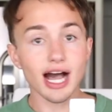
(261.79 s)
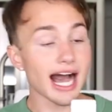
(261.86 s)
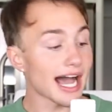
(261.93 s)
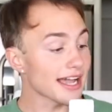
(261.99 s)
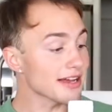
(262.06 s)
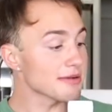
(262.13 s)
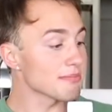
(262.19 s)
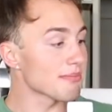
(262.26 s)

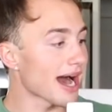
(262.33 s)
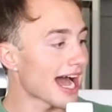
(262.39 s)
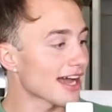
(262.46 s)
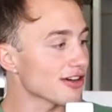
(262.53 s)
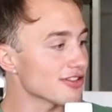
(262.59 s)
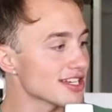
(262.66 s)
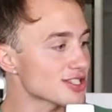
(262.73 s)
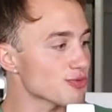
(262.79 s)
I
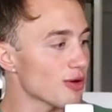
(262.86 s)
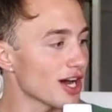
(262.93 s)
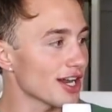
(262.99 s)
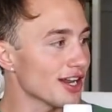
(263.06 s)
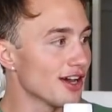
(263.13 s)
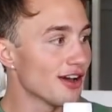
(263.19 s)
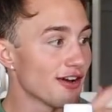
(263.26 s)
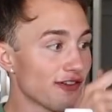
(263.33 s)
admire this
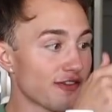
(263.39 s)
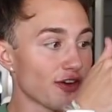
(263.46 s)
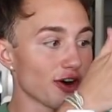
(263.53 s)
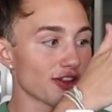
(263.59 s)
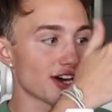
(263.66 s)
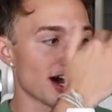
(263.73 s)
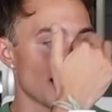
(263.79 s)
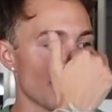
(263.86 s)
one.
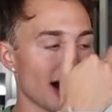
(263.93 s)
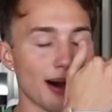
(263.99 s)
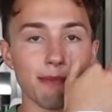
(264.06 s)
For the